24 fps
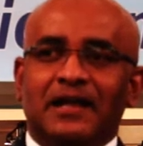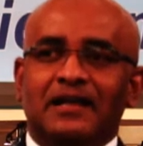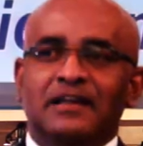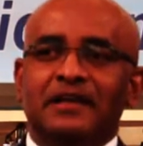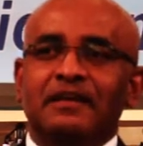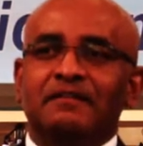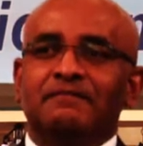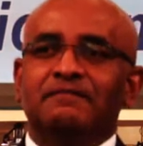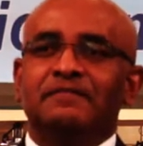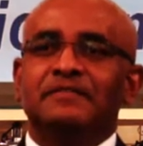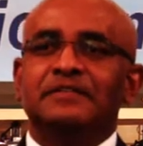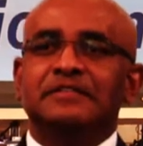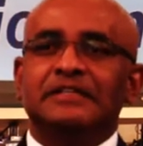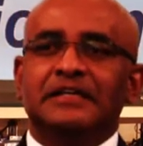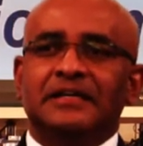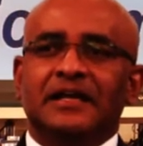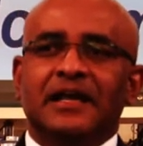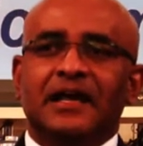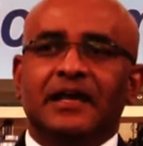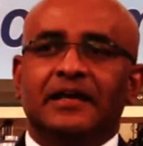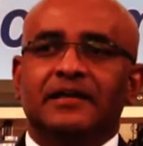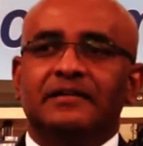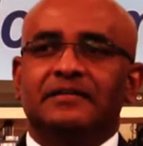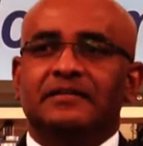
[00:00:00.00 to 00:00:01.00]
And even
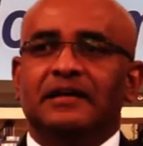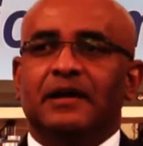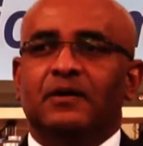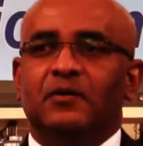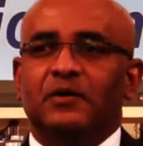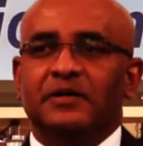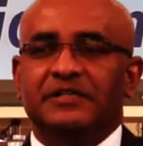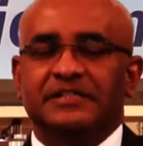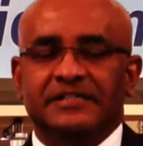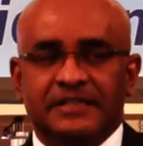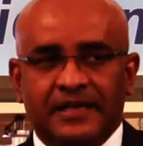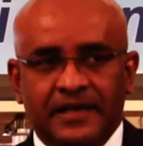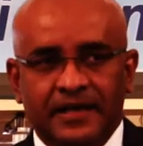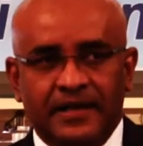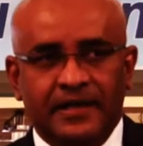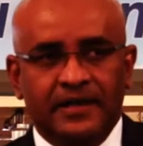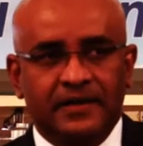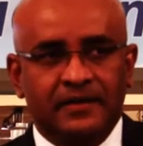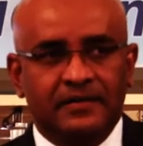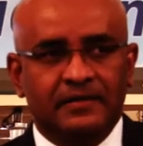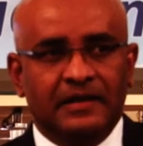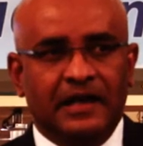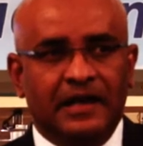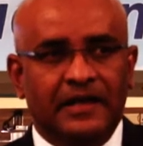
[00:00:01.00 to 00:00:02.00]
tonight, I was
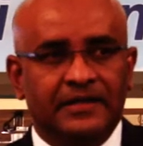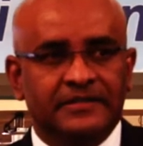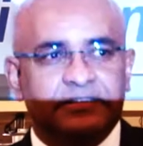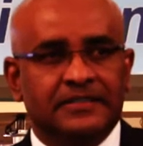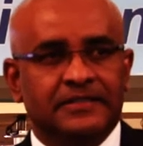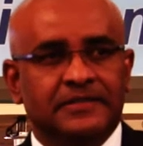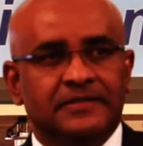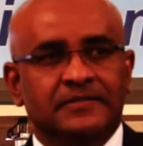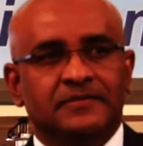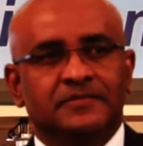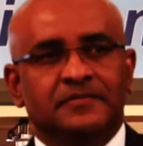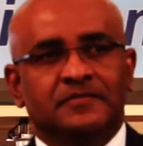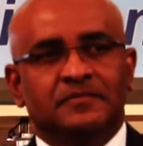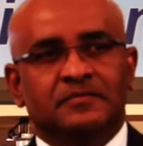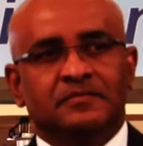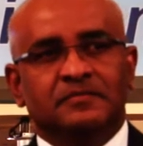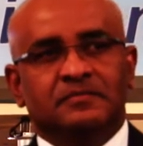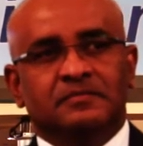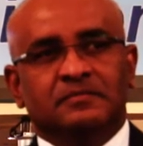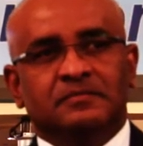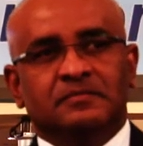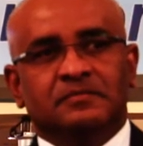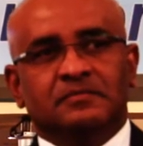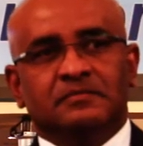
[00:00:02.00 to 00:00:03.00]
saying that
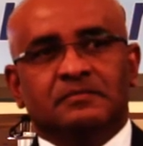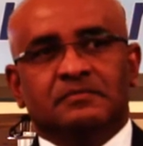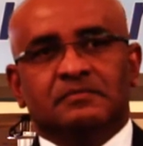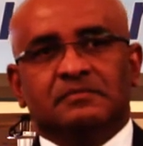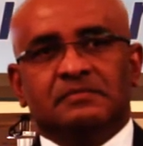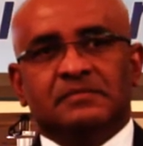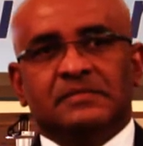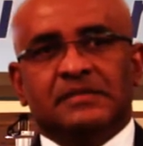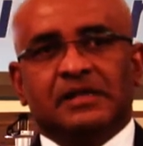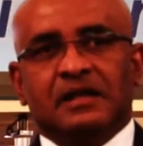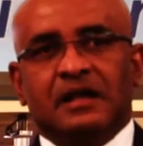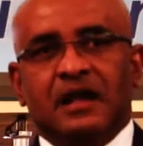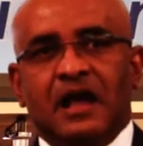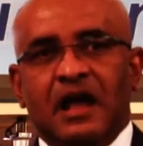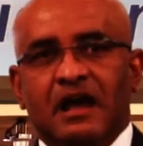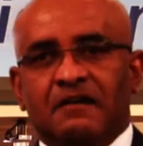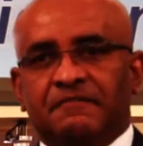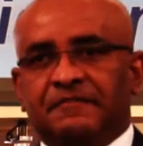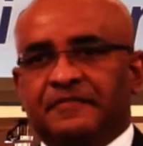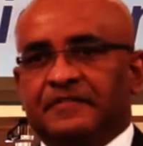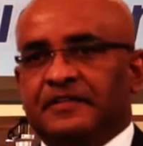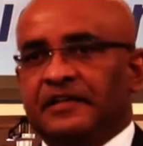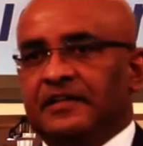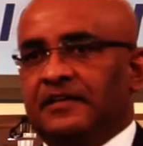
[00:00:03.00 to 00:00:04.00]

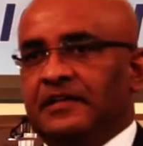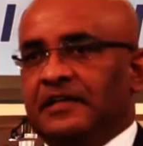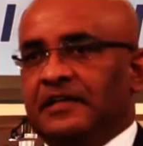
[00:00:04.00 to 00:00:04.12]
after